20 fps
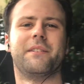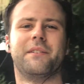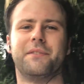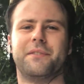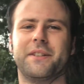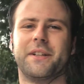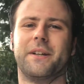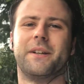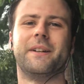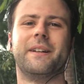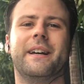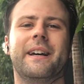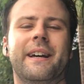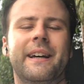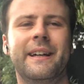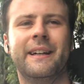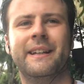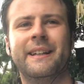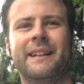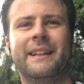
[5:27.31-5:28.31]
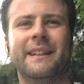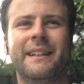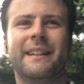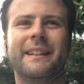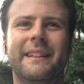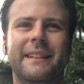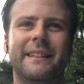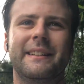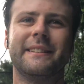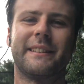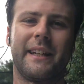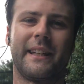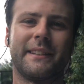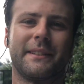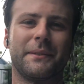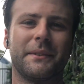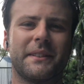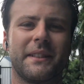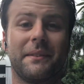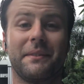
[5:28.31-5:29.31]
and if you don't,
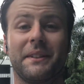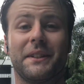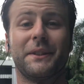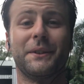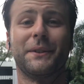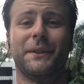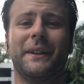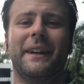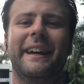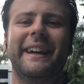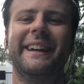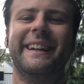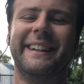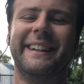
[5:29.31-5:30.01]
start doing something new.